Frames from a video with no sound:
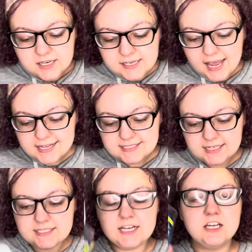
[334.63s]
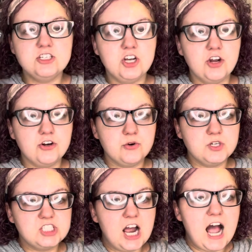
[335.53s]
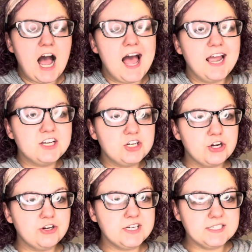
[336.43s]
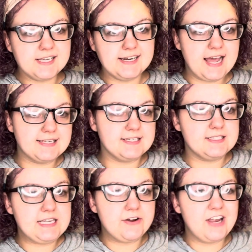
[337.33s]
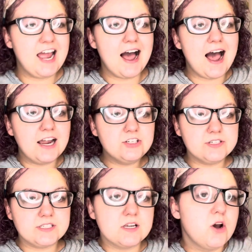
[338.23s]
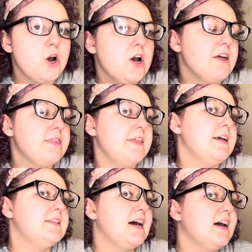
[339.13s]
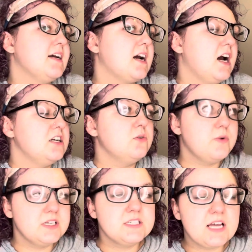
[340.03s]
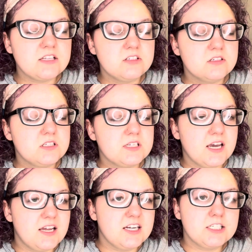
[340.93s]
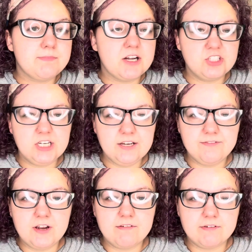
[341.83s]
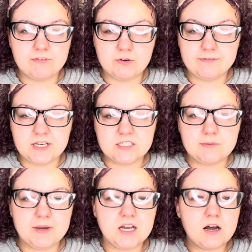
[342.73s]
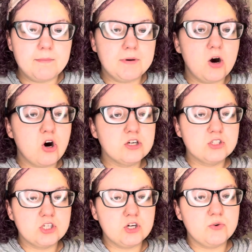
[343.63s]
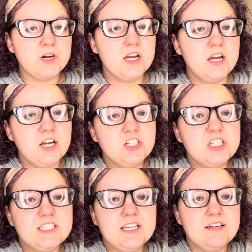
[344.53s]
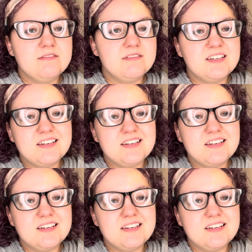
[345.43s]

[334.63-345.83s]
Next, I take a toner, which a toner isn't necessary. I just think that it kind of resets your skin, especially if you have a full face of makeup, but also just a